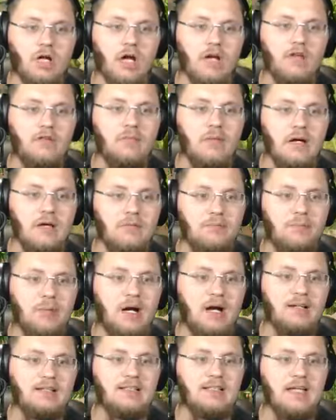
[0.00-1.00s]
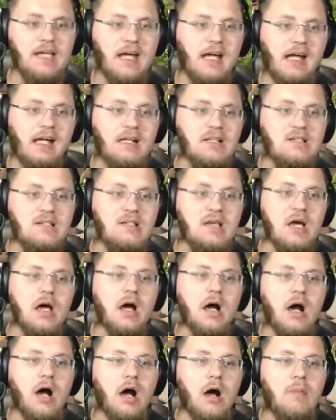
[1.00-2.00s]
kind of hitbox he has,
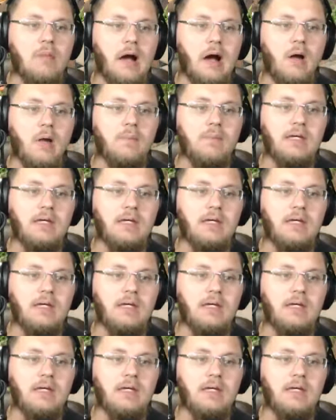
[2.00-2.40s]
how